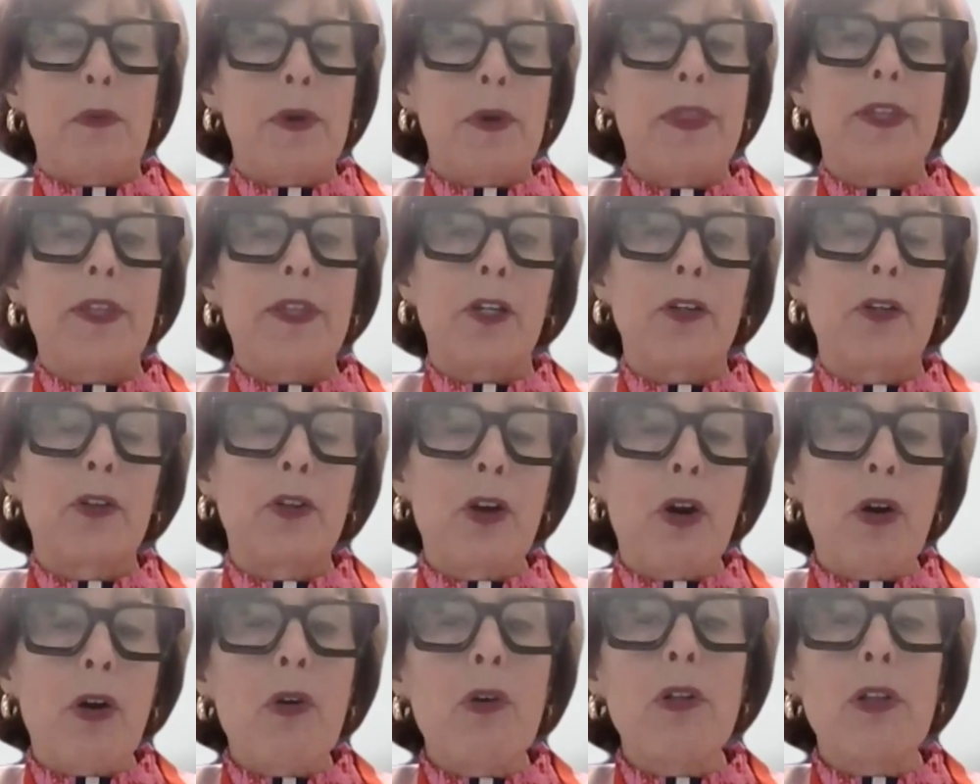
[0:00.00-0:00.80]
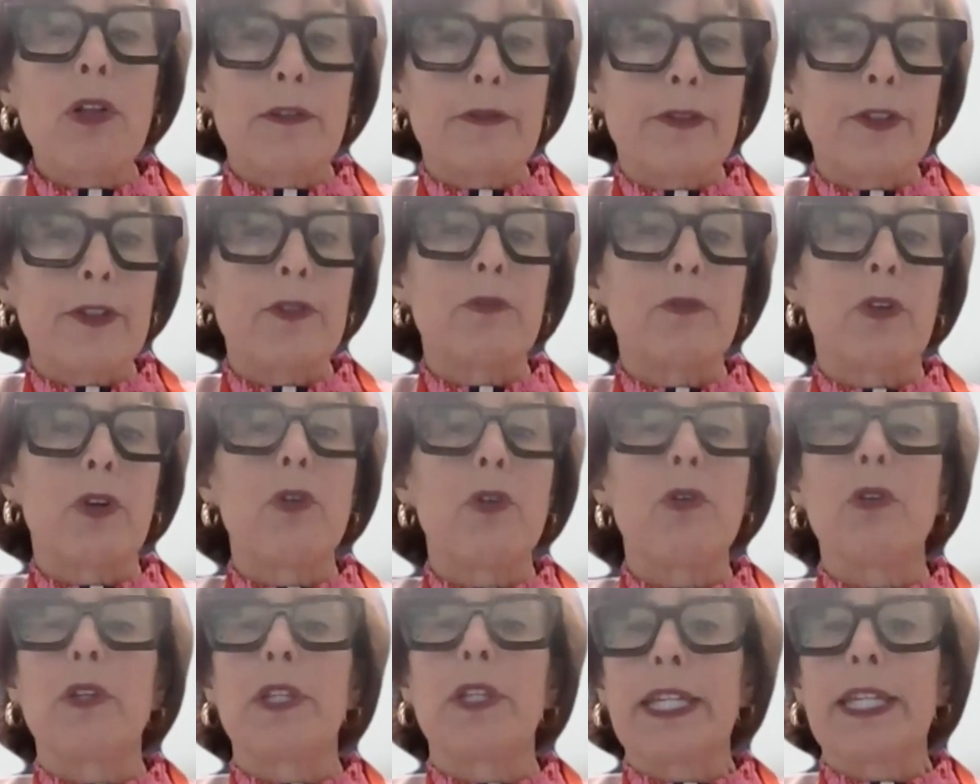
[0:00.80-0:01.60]
with a goal of
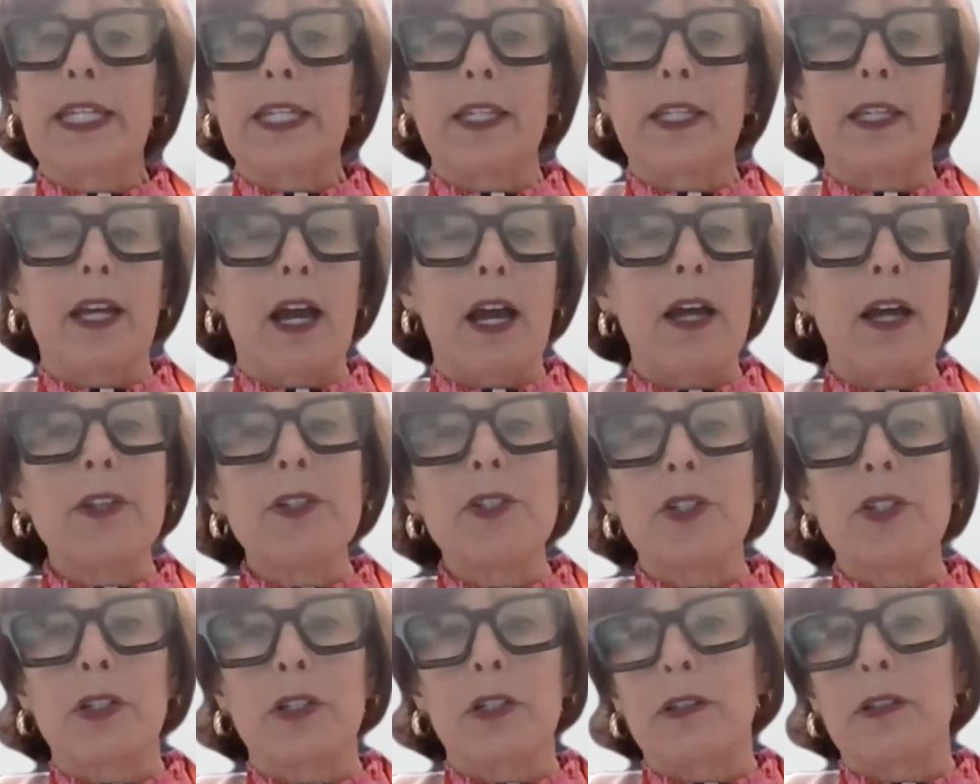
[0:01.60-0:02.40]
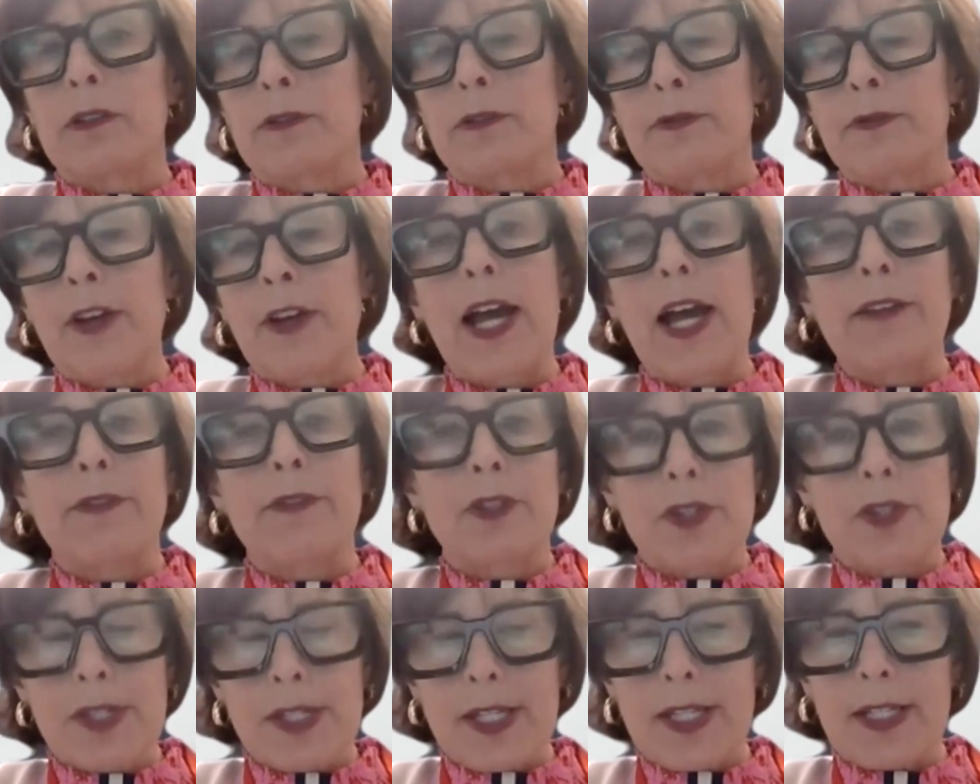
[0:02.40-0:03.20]
enrolling under
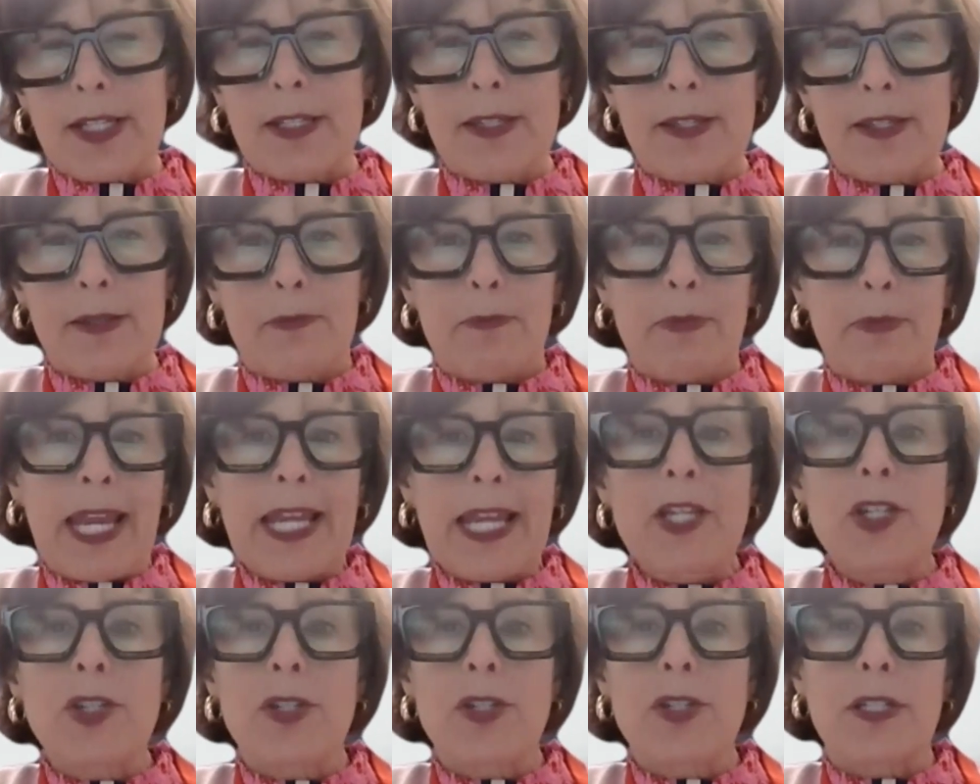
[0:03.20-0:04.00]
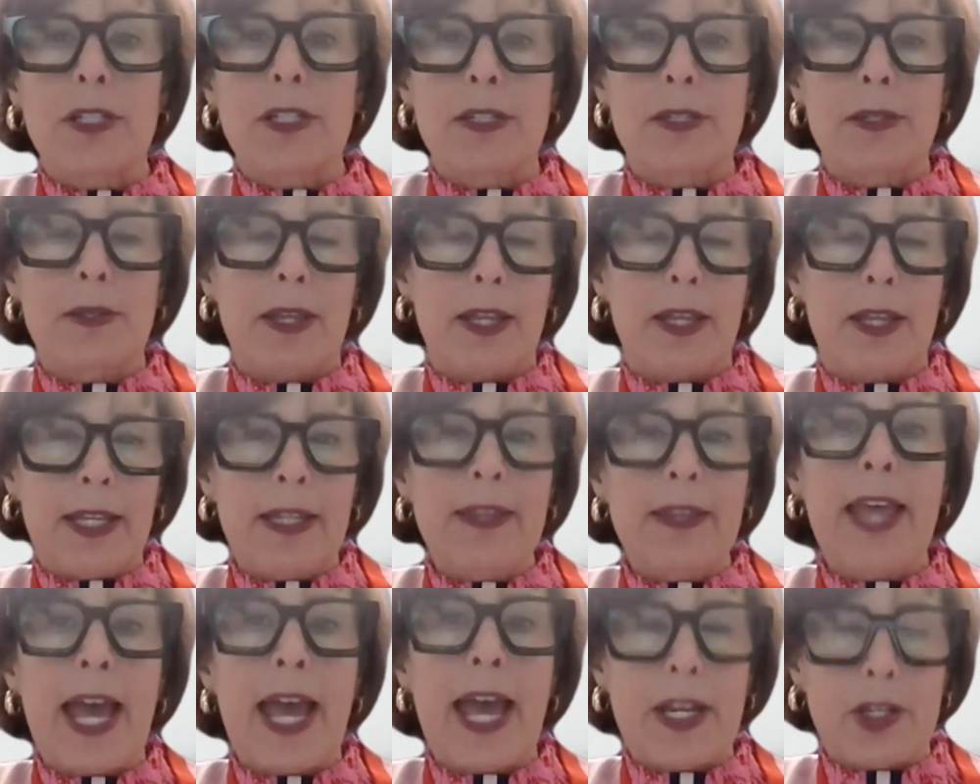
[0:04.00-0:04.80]
5 or 6 patients
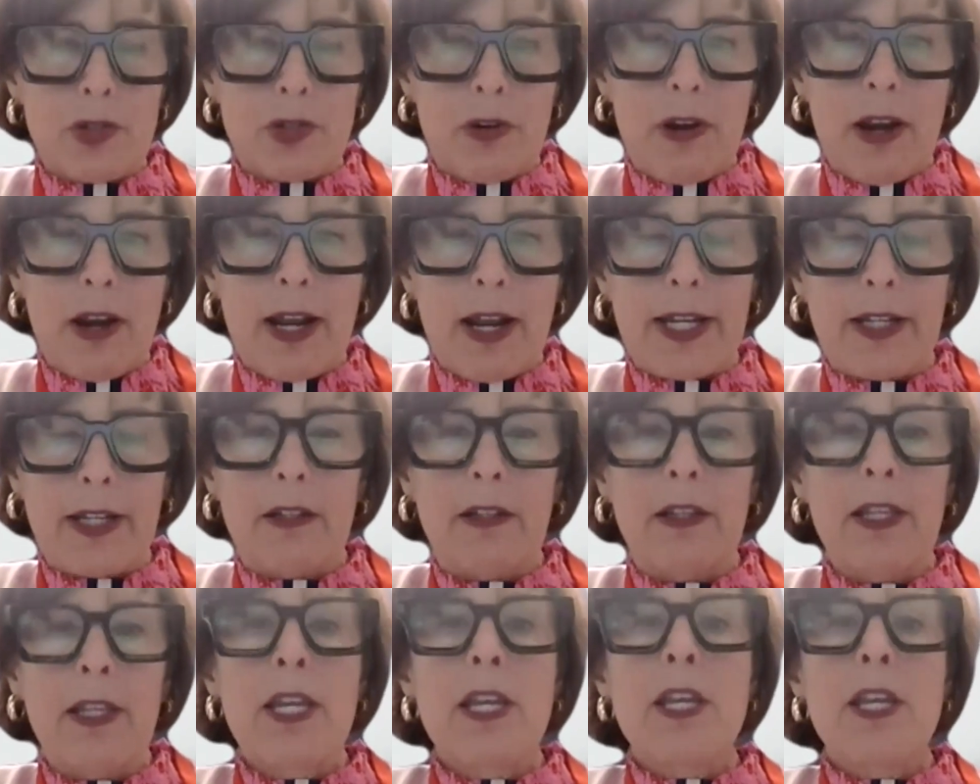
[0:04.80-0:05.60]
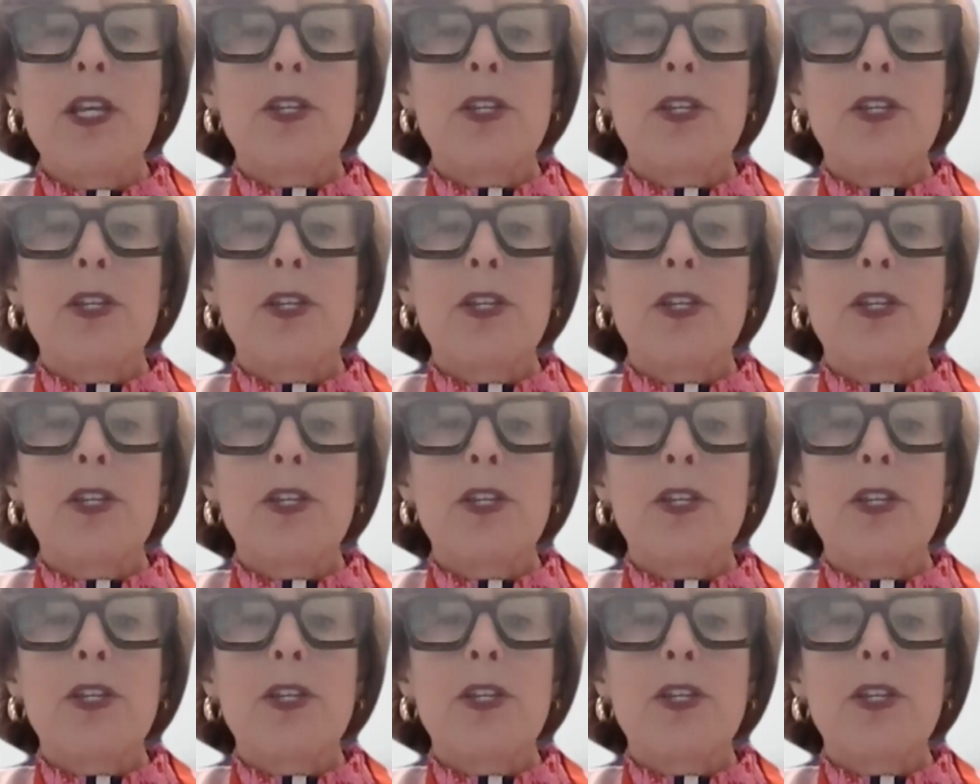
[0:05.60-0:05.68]
in that trial.